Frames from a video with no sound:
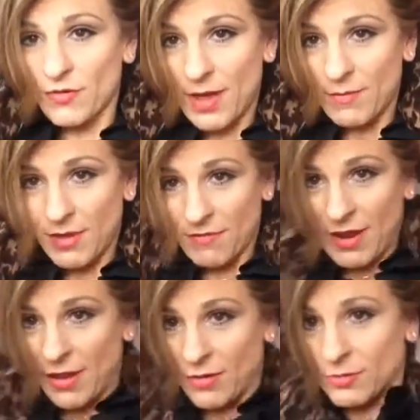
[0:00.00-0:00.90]
wrap it
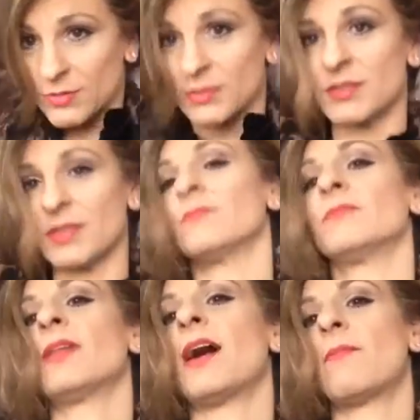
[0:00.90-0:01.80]
round
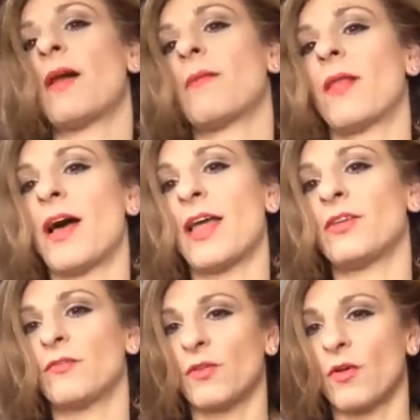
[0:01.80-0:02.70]
and blah, blah, blah,
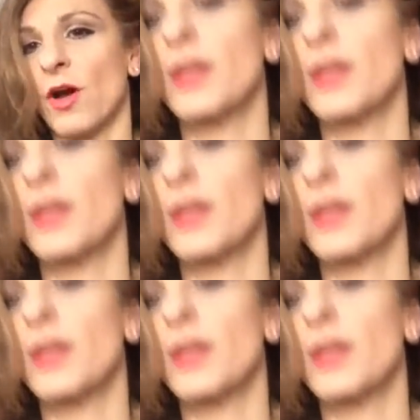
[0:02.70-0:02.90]
and you've got a